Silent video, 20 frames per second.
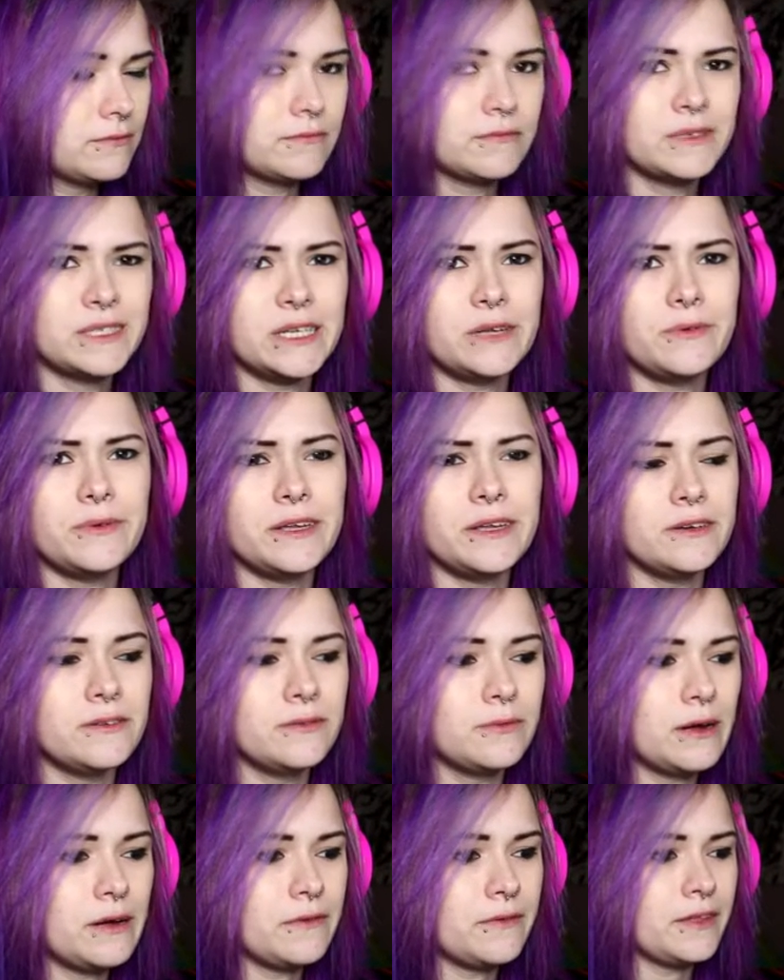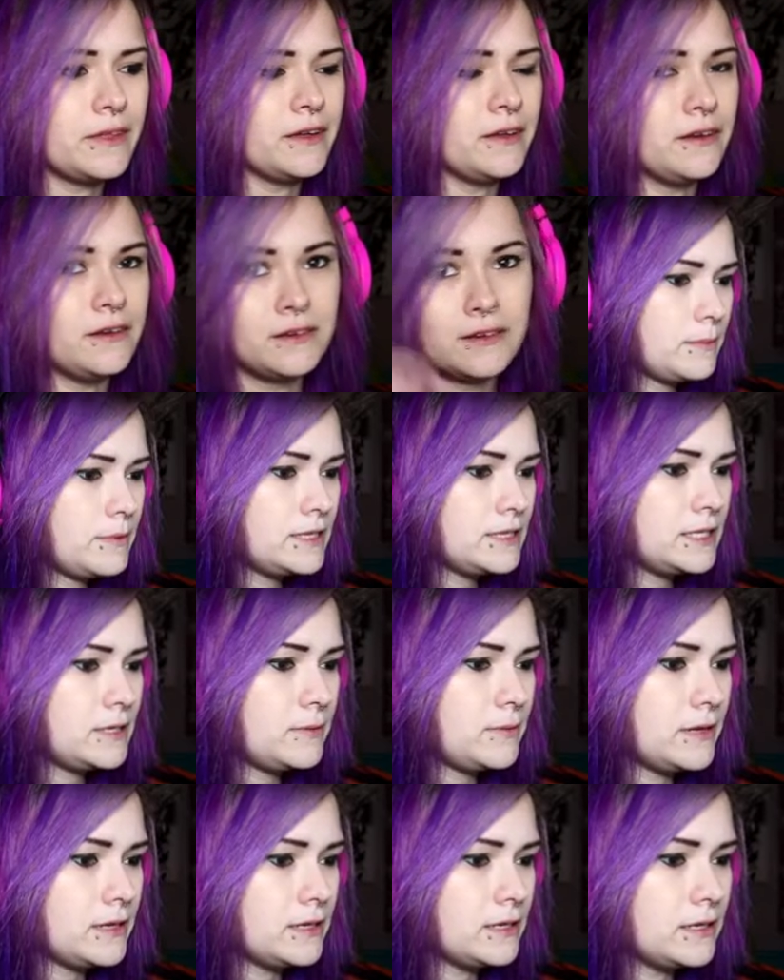Seaweed, whatever they are. Give me the
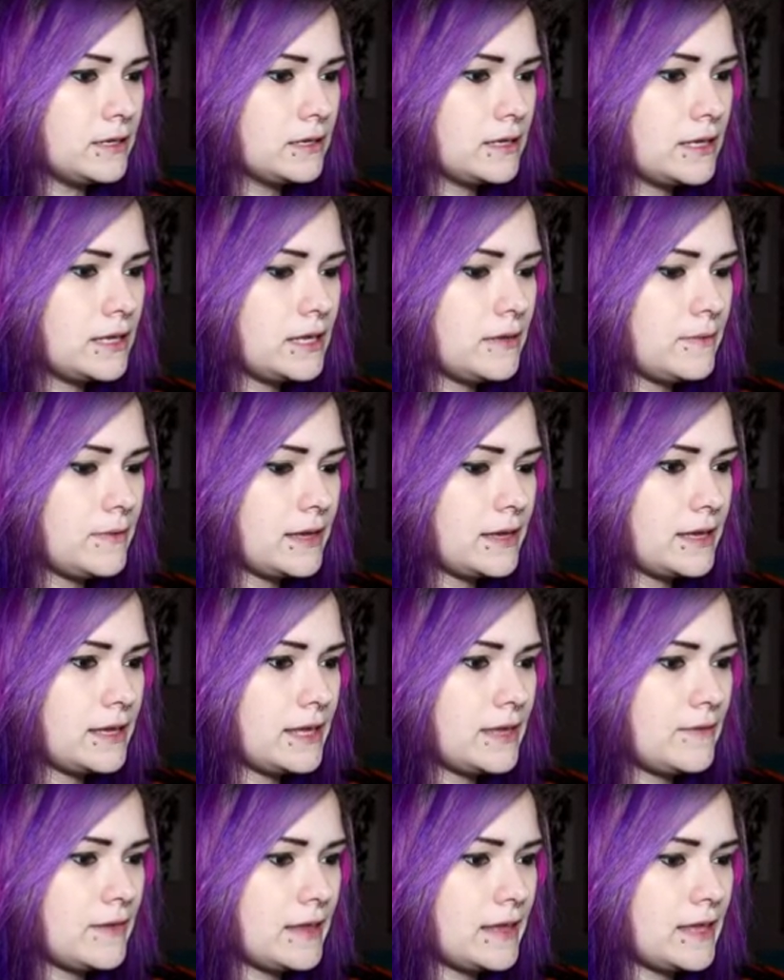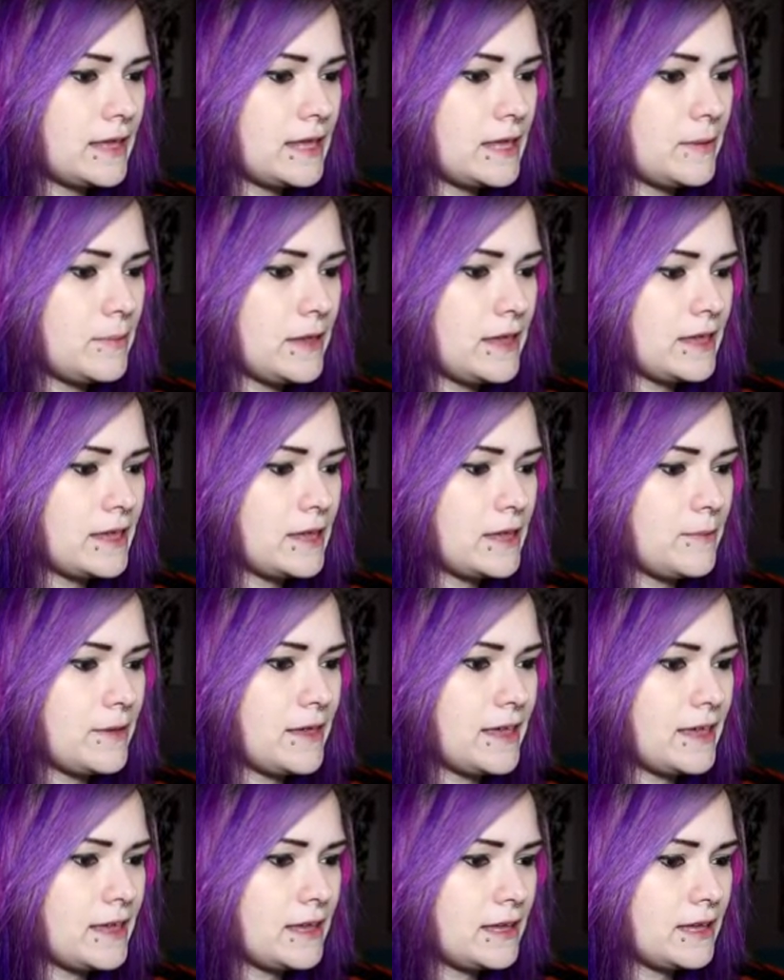seaweed. Give it, give it, give me, give me.
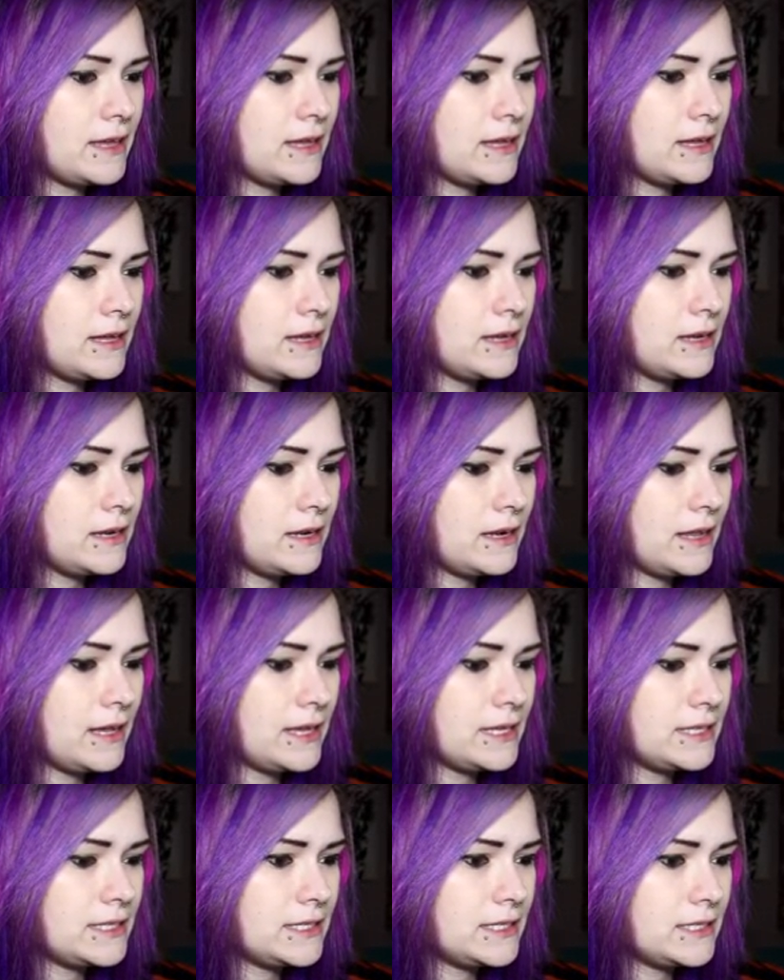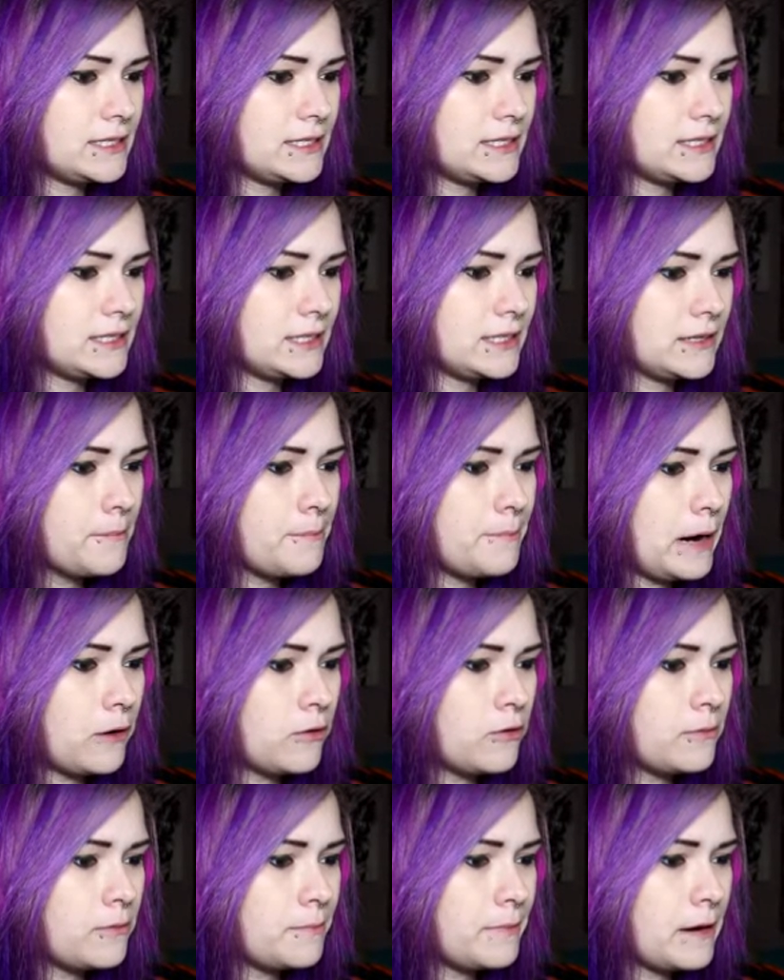Nice.
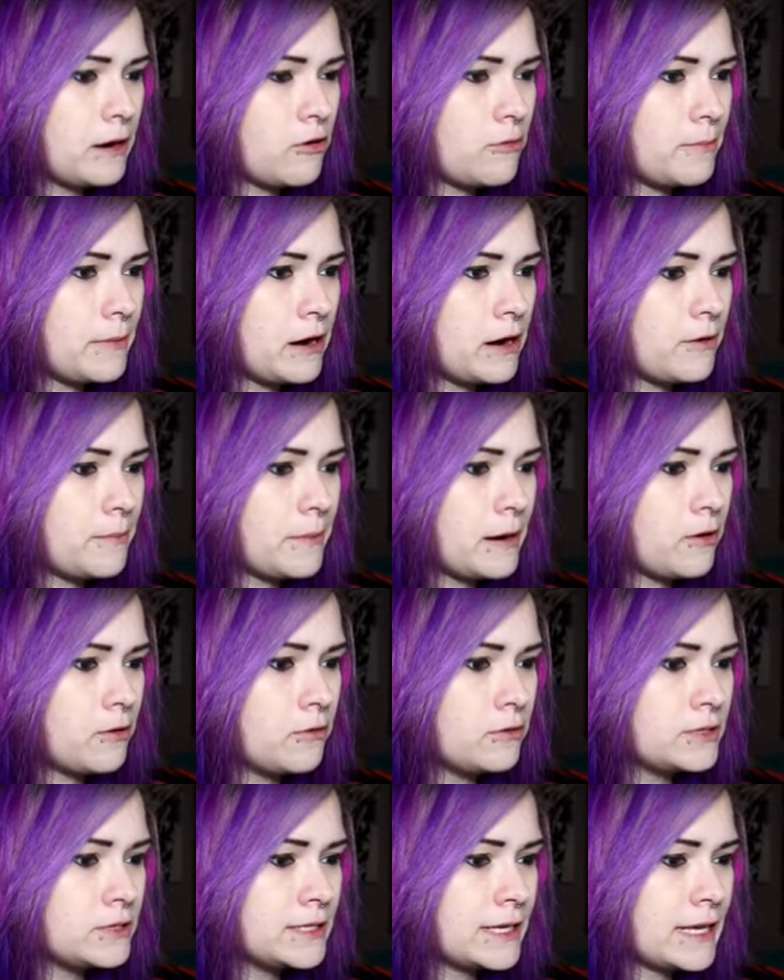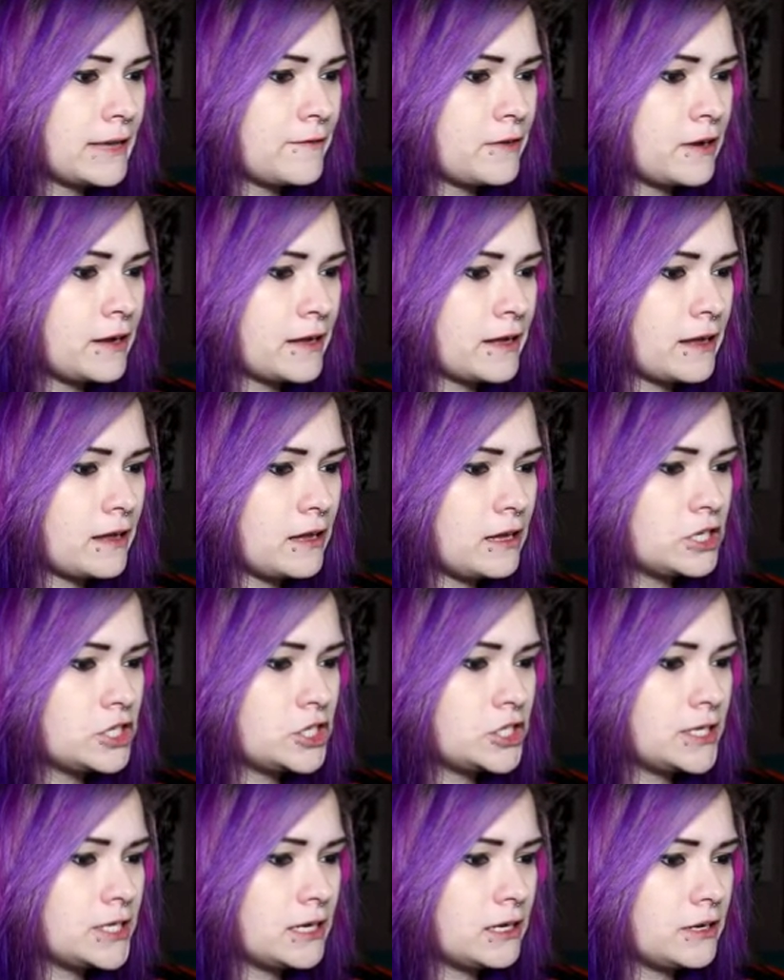Barrel, barrel, barrel, barrel. Does that give you, like, a
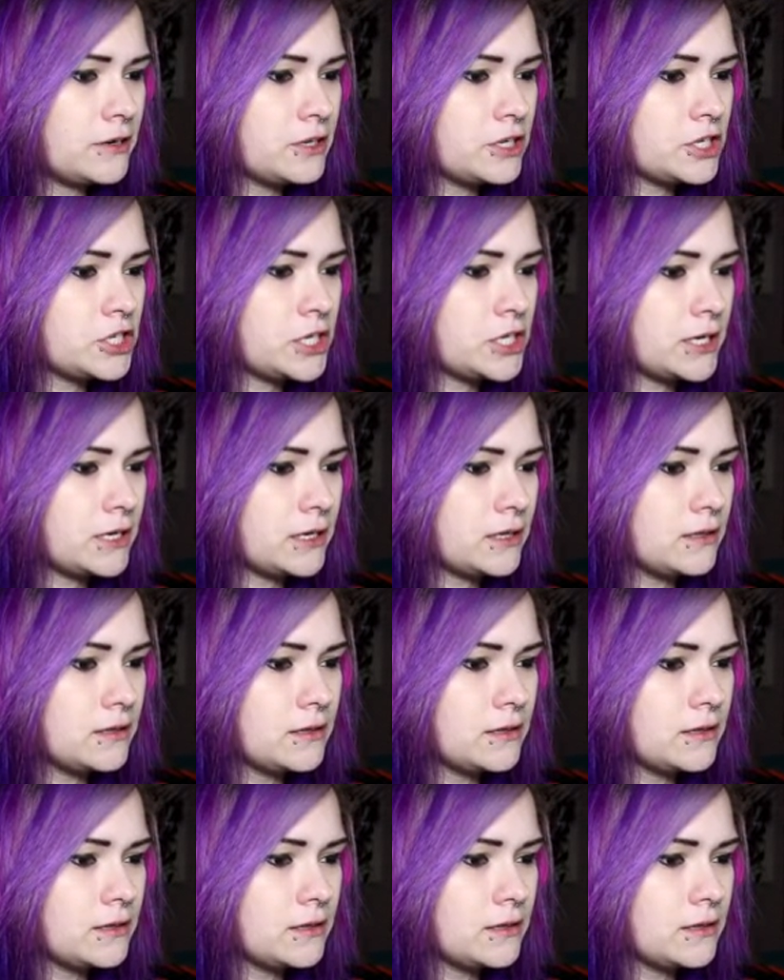shitload of shit?